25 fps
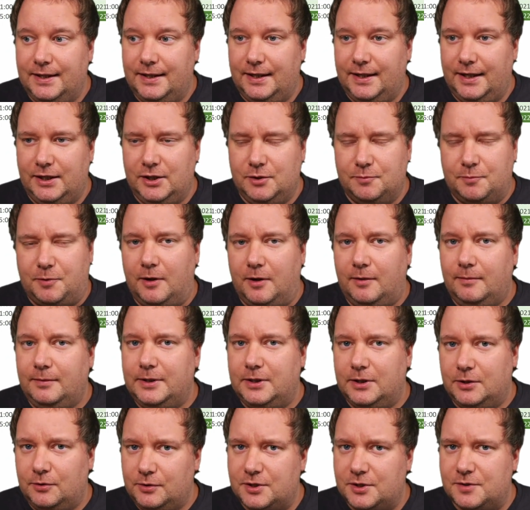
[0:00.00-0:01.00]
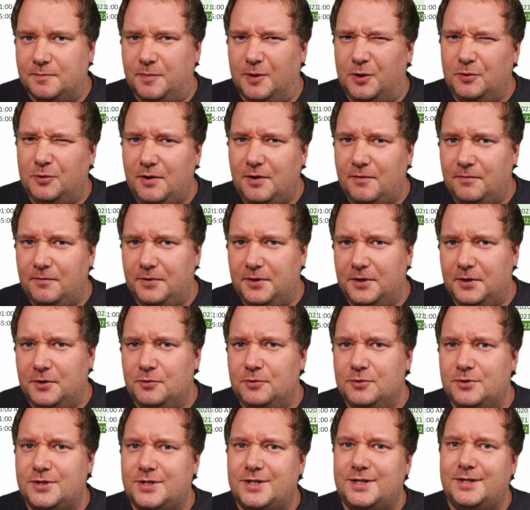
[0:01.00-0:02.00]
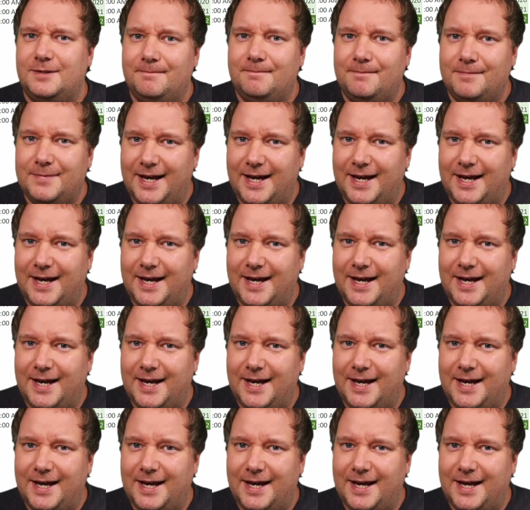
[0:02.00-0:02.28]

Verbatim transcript: And you probably noticed both of those